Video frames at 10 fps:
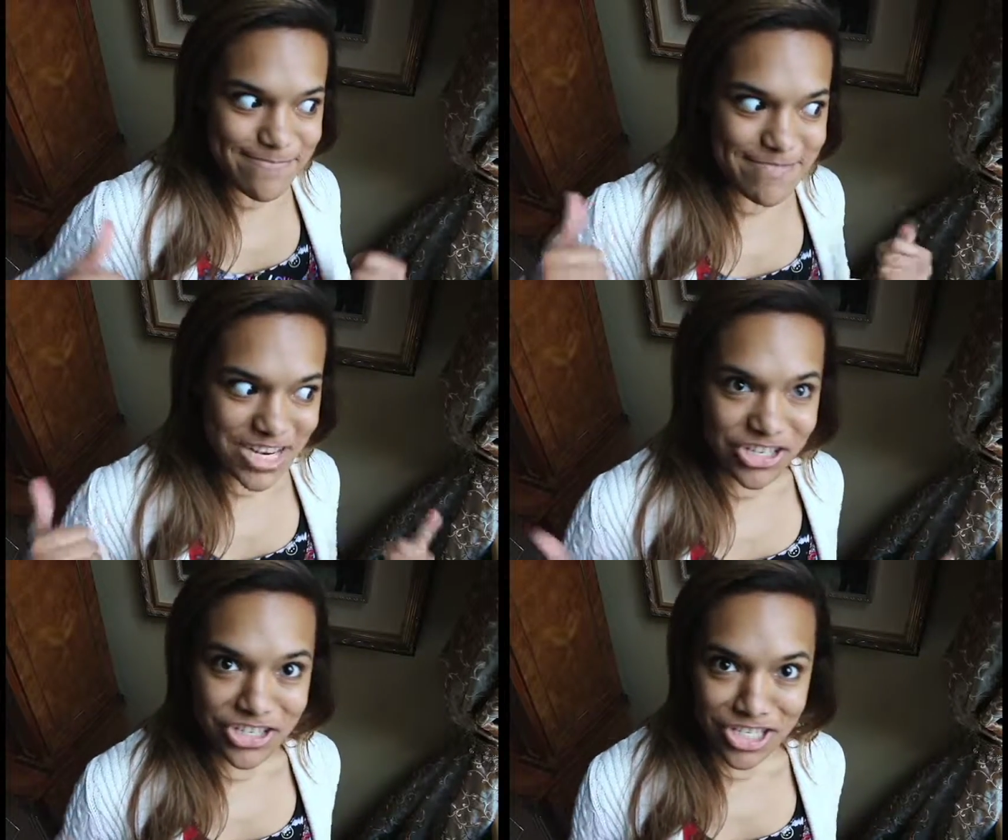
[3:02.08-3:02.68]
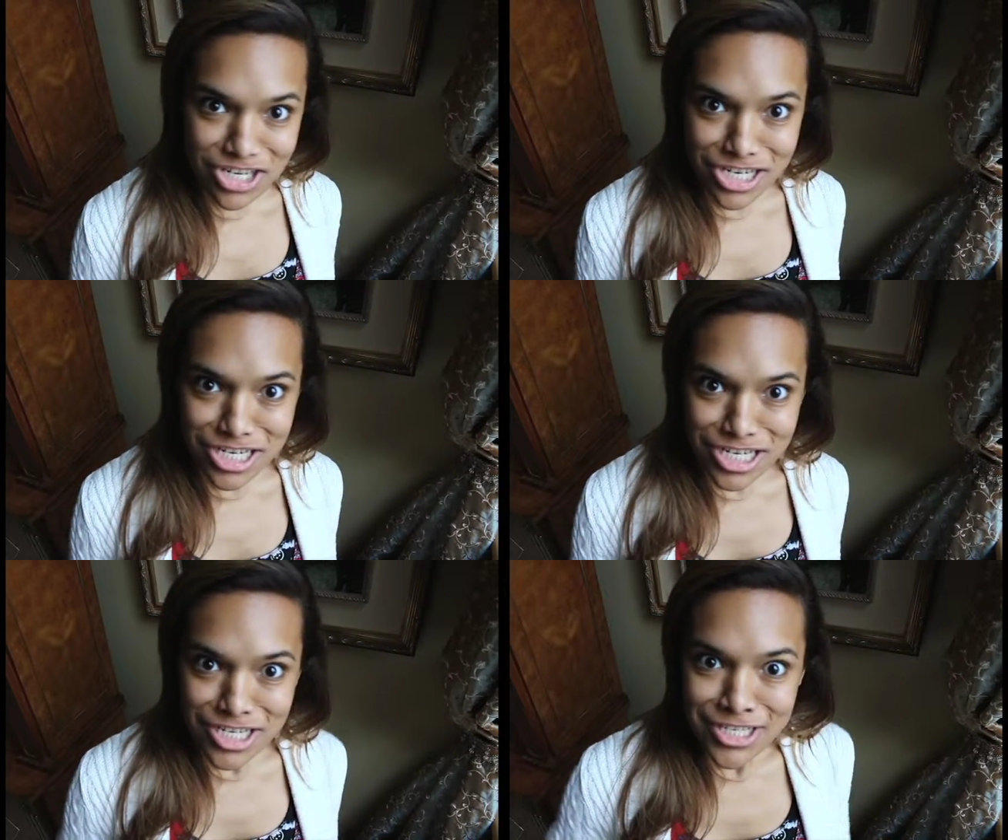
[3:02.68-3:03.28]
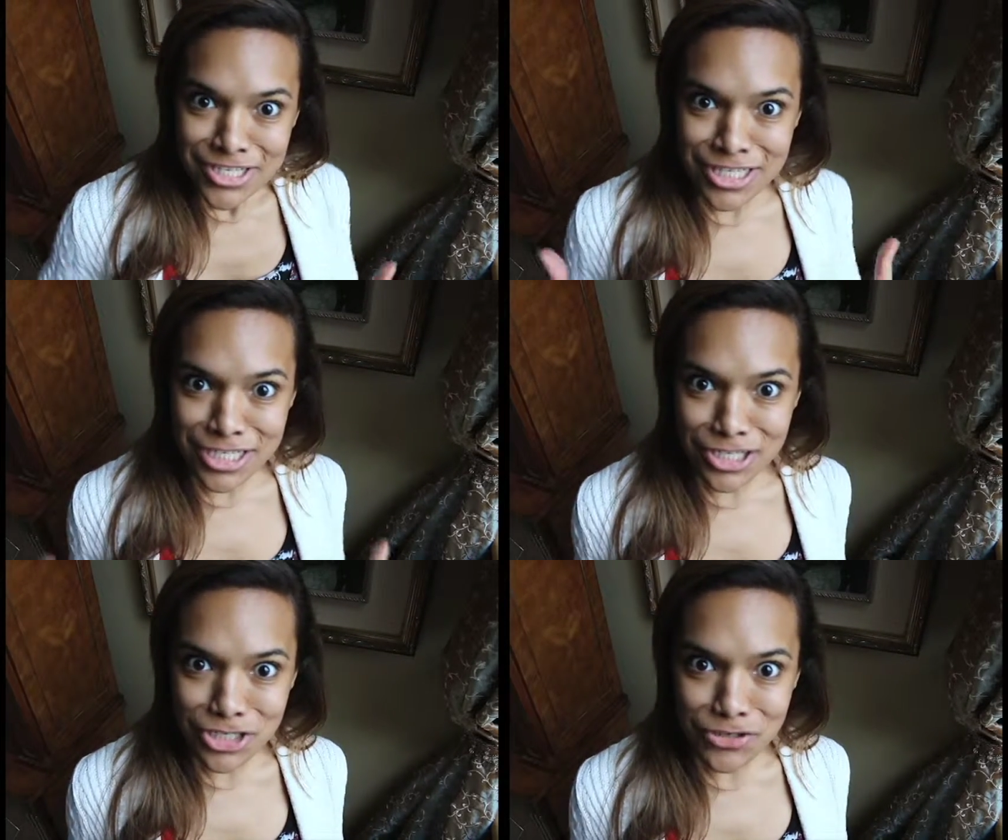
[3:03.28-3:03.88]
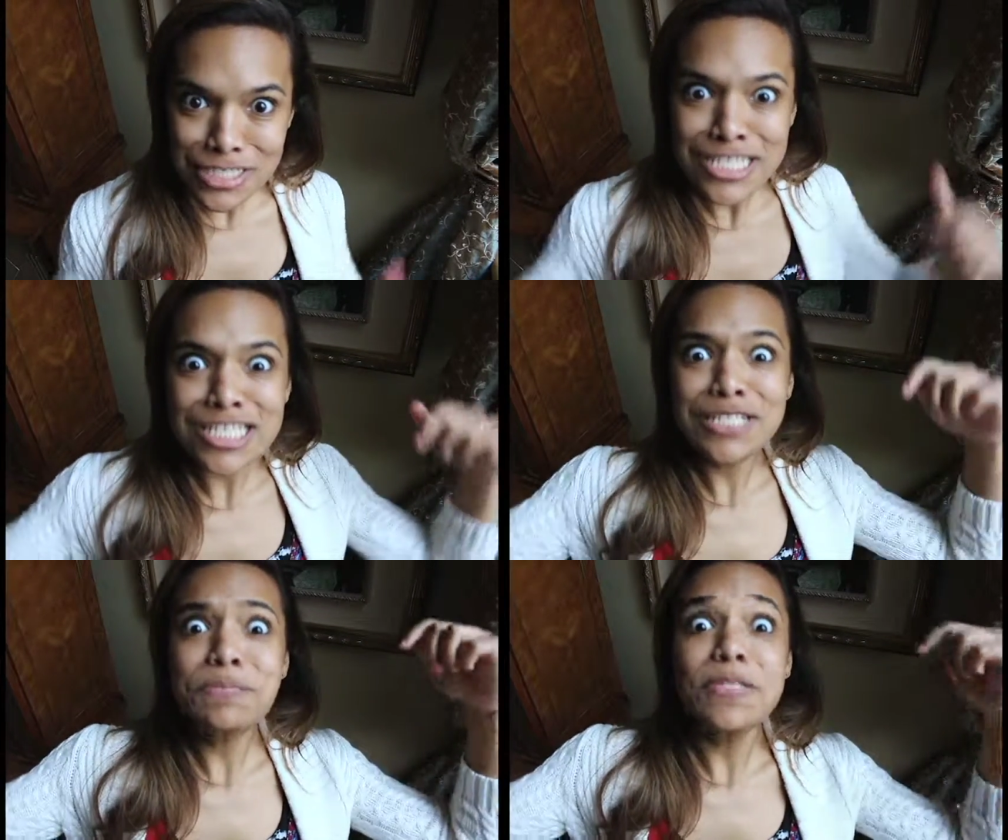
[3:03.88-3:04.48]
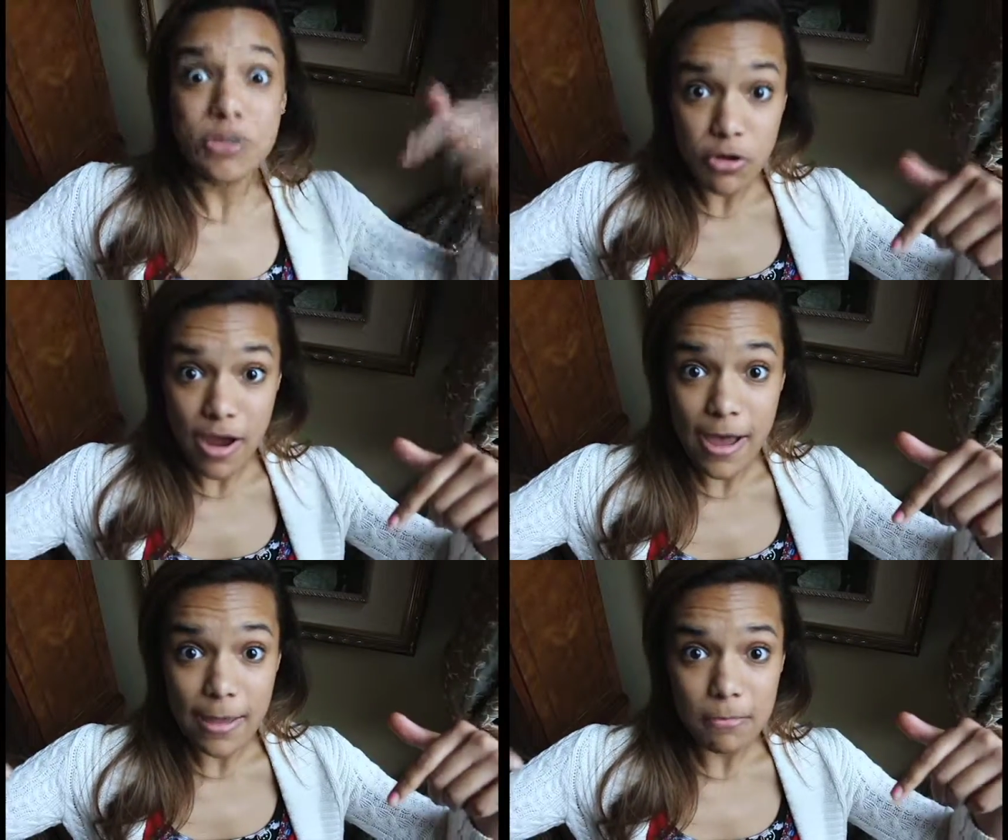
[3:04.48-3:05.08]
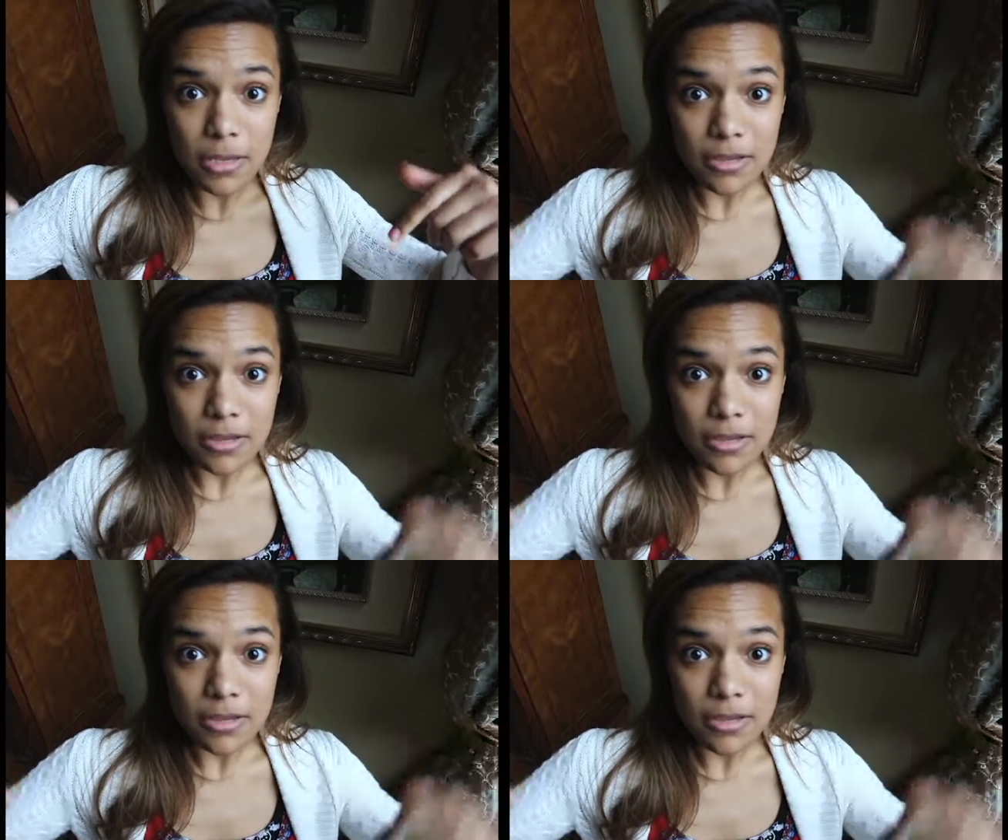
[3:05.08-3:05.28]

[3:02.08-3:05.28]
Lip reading: make sure to subscribe.